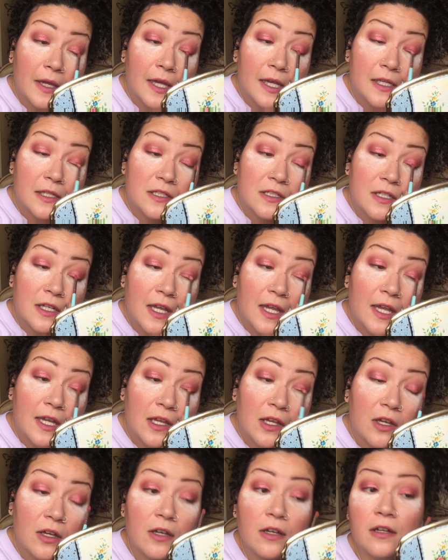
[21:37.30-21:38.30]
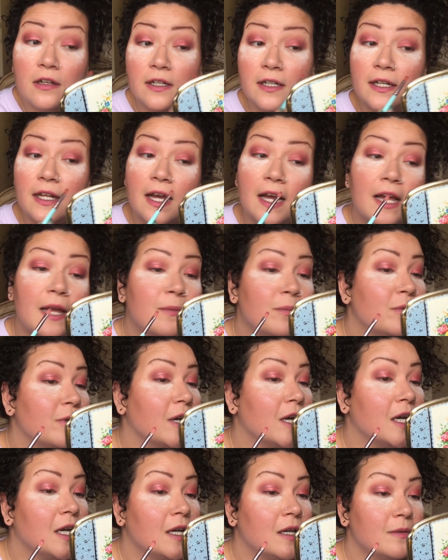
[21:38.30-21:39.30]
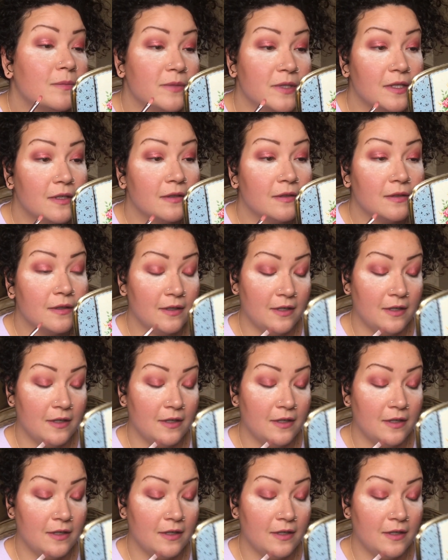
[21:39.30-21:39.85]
Hashtag hooded eye probs.